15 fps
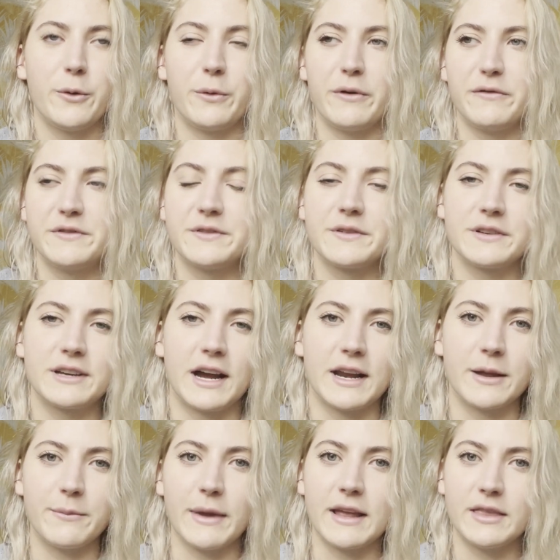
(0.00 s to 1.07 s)
We've kind
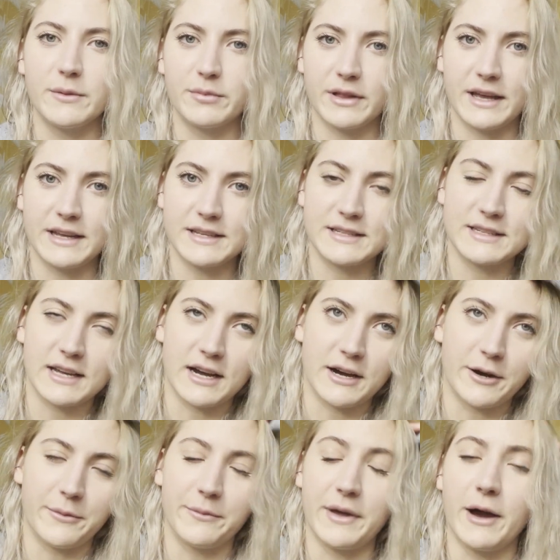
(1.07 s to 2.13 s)
of made the place
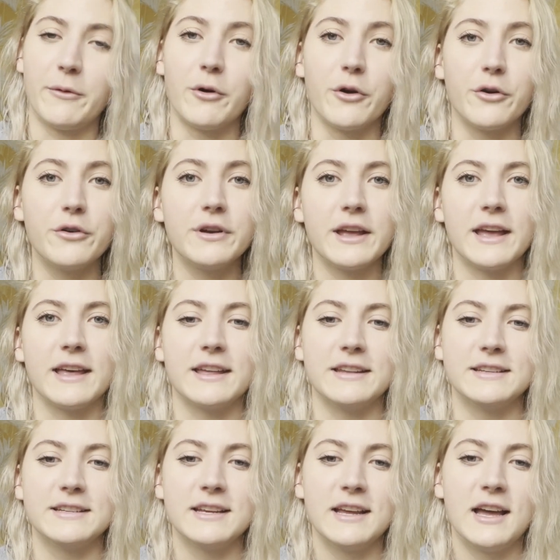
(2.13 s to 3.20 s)
our own,
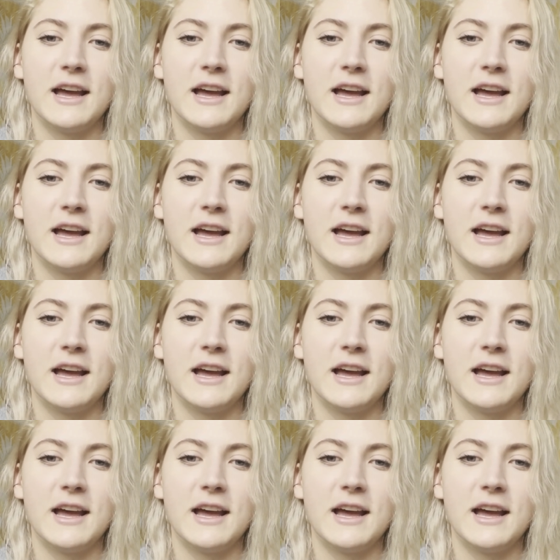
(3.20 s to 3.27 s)
and